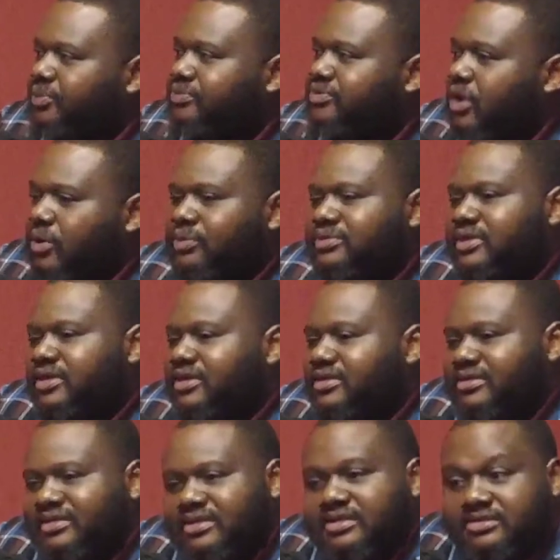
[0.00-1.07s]
that's really the
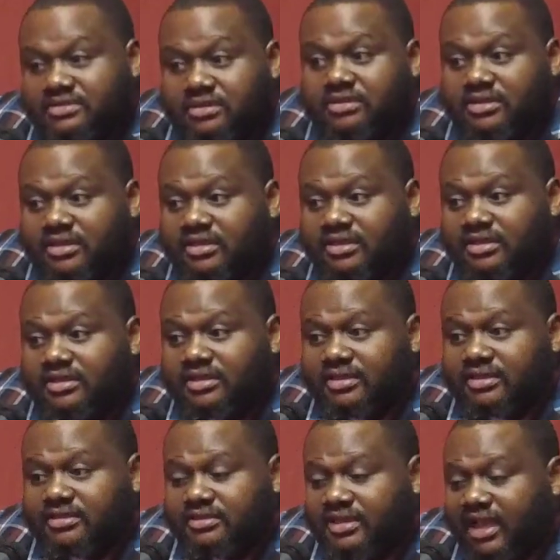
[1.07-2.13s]
question also. We want
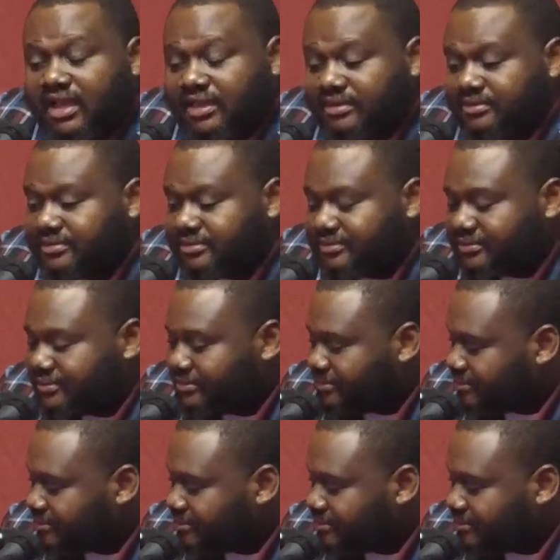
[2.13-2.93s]
justice for him,